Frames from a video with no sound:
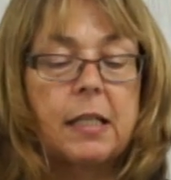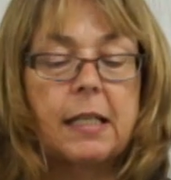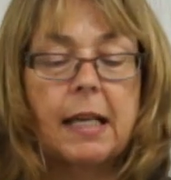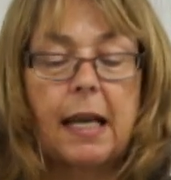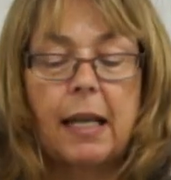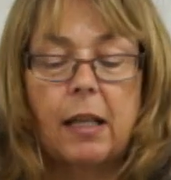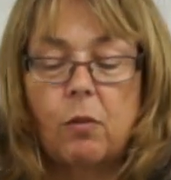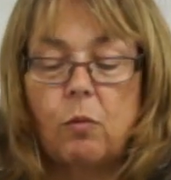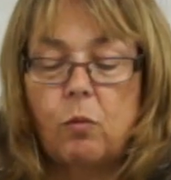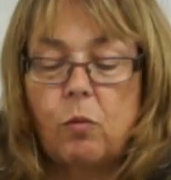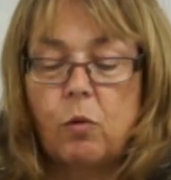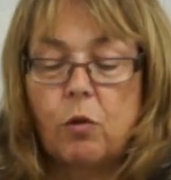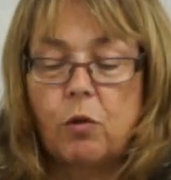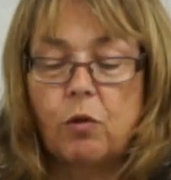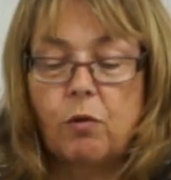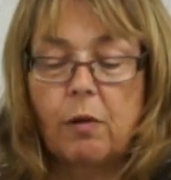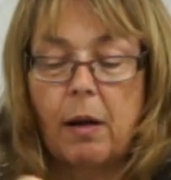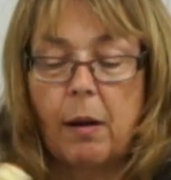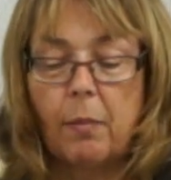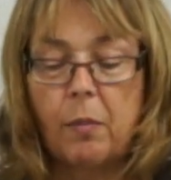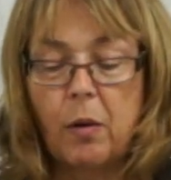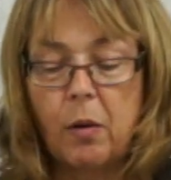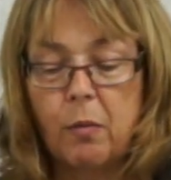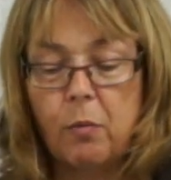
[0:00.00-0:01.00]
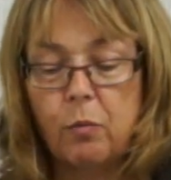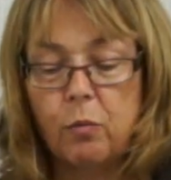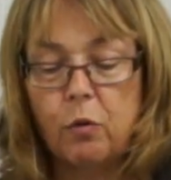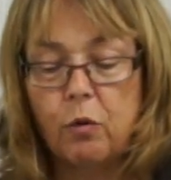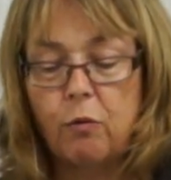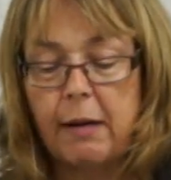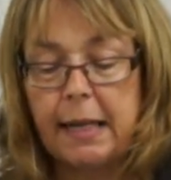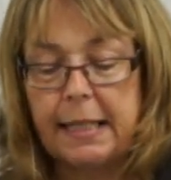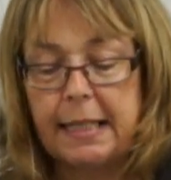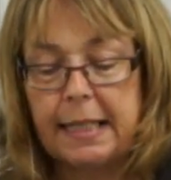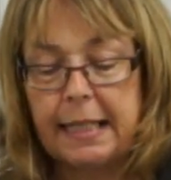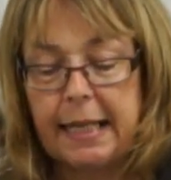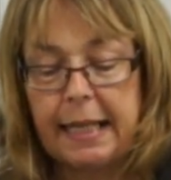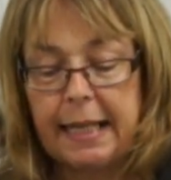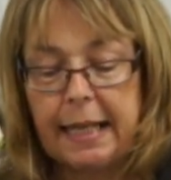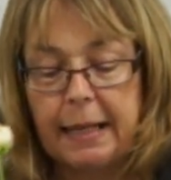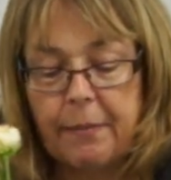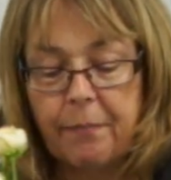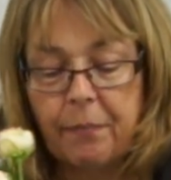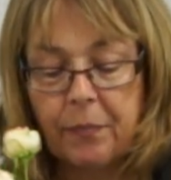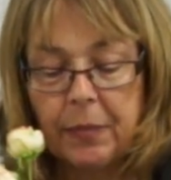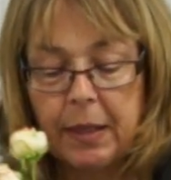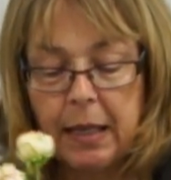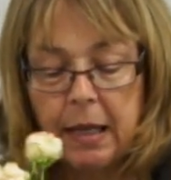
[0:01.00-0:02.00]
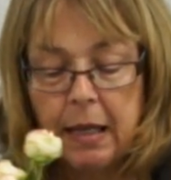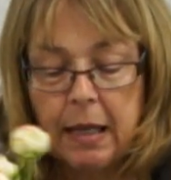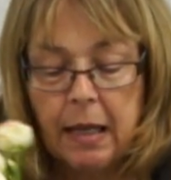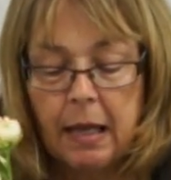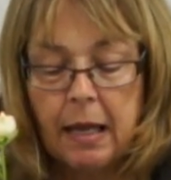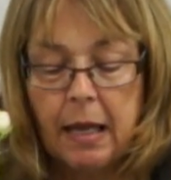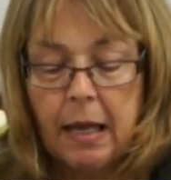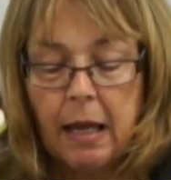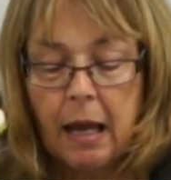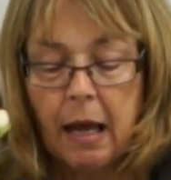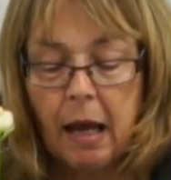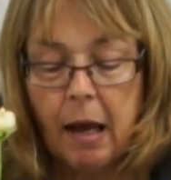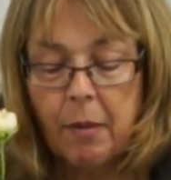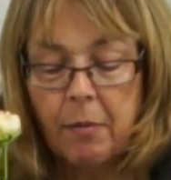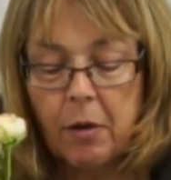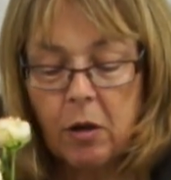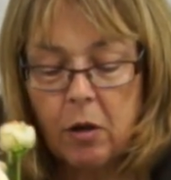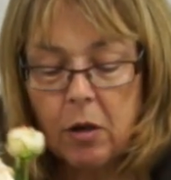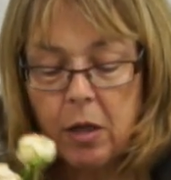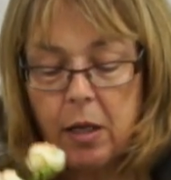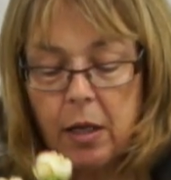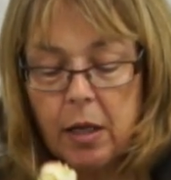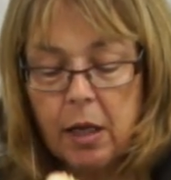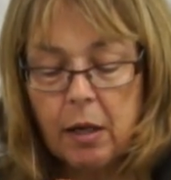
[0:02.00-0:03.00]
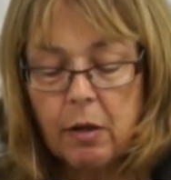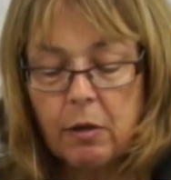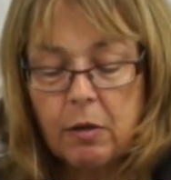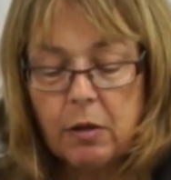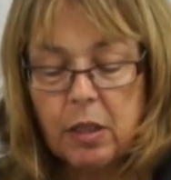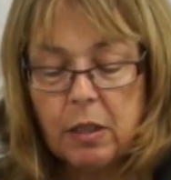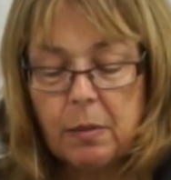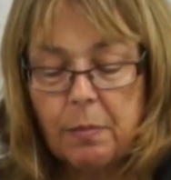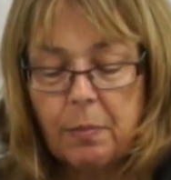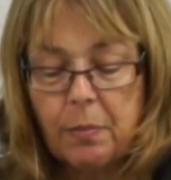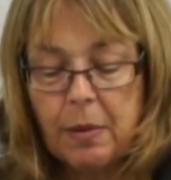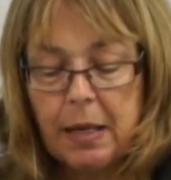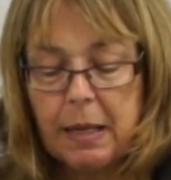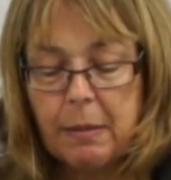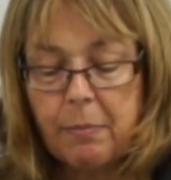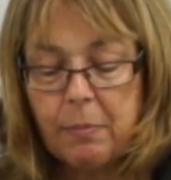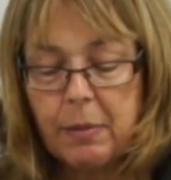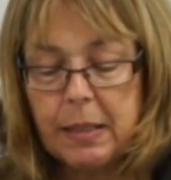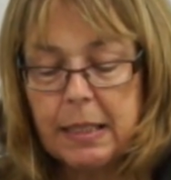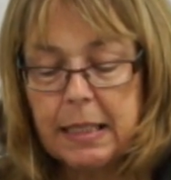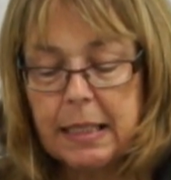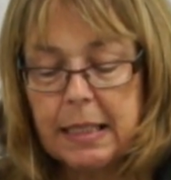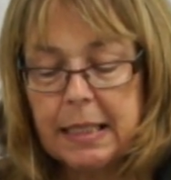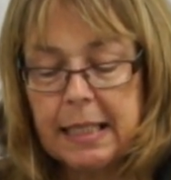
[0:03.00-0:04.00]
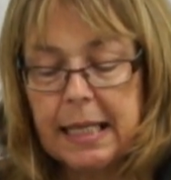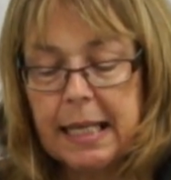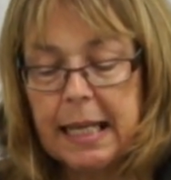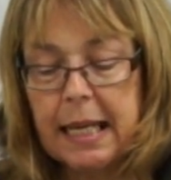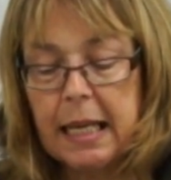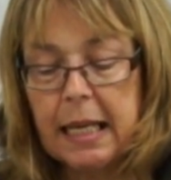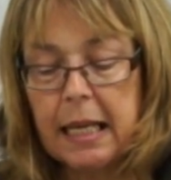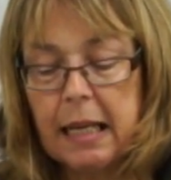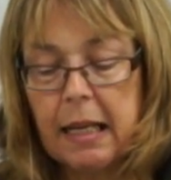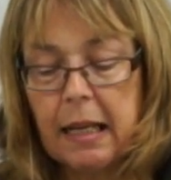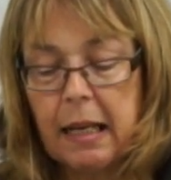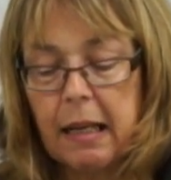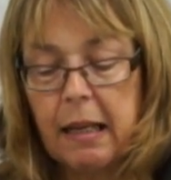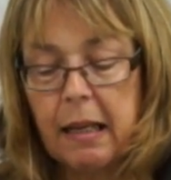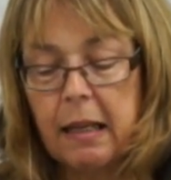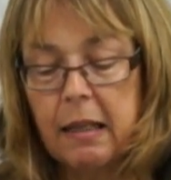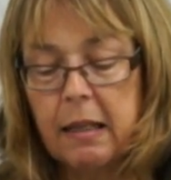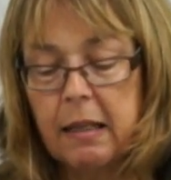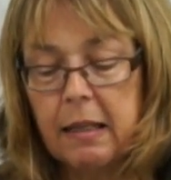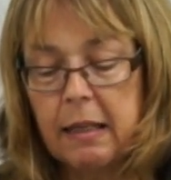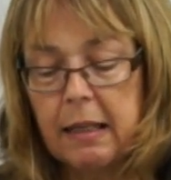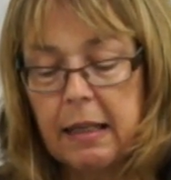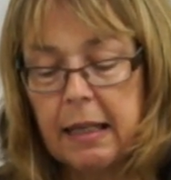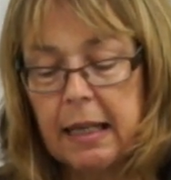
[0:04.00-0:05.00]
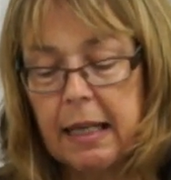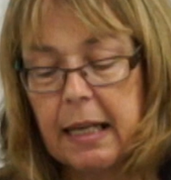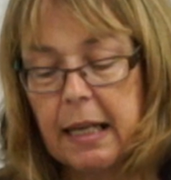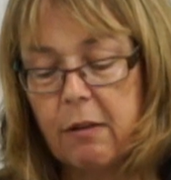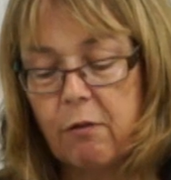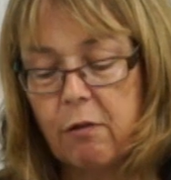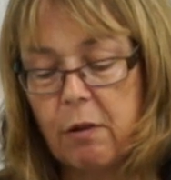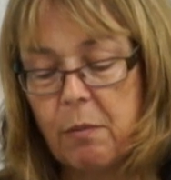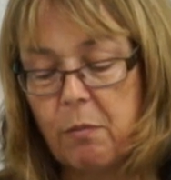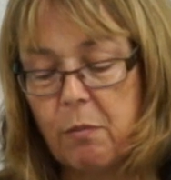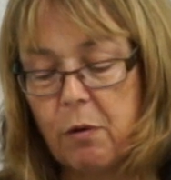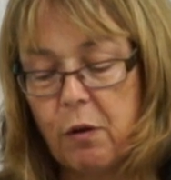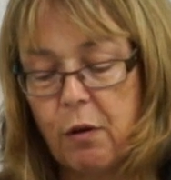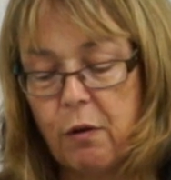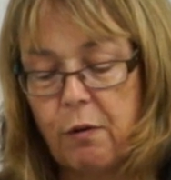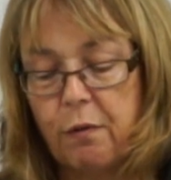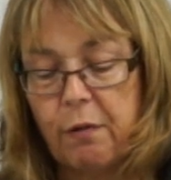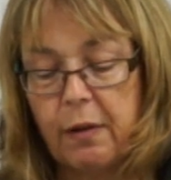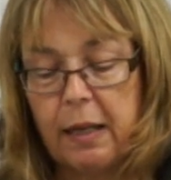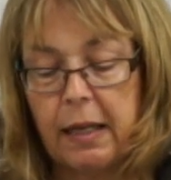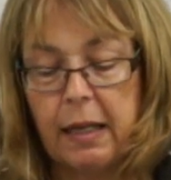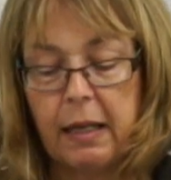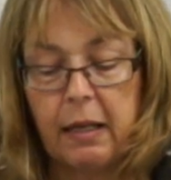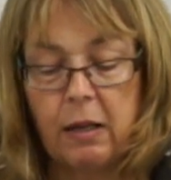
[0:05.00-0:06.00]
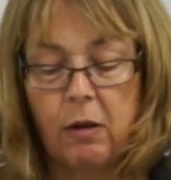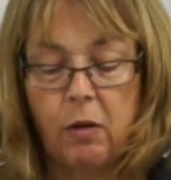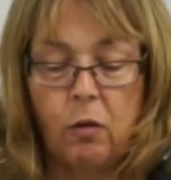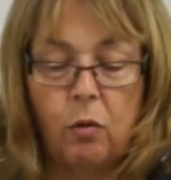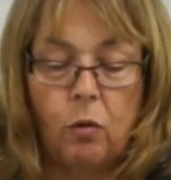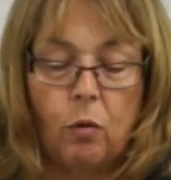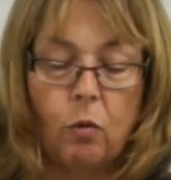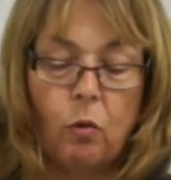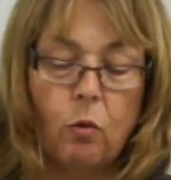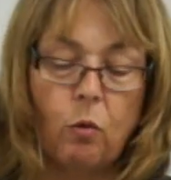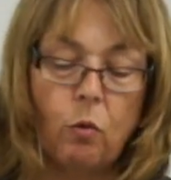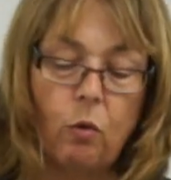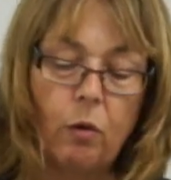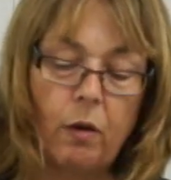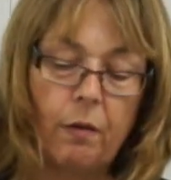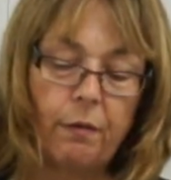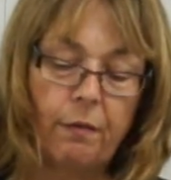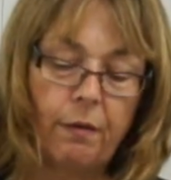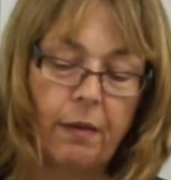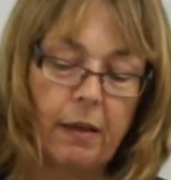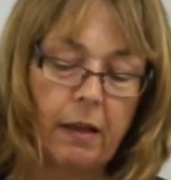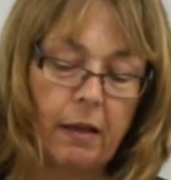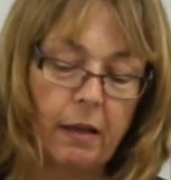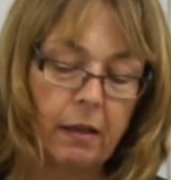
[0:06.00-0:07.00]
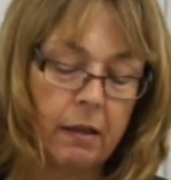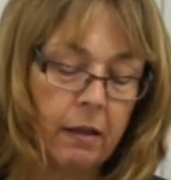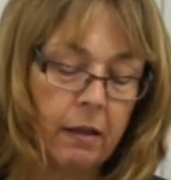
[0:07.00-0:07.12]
take the water up more readily. I'm not going to be particular in removing all of the